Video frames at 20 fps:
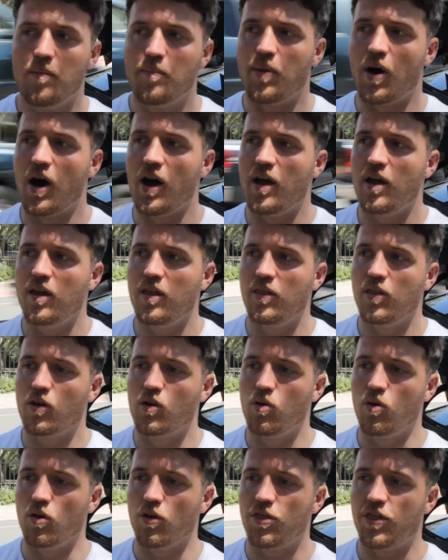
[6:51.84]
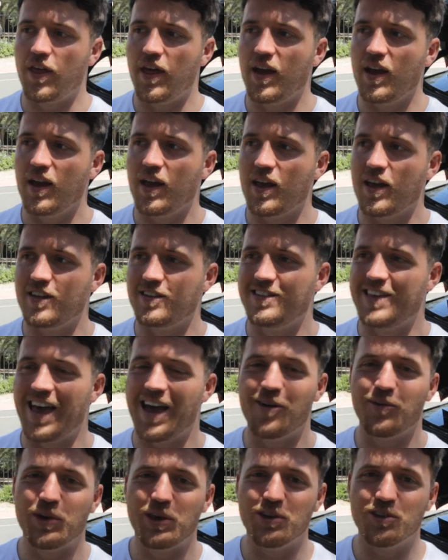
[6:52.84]
but the cool thing is
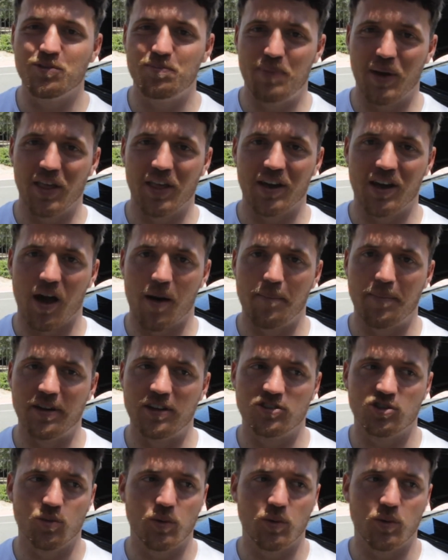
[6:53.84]
that we use billing companies,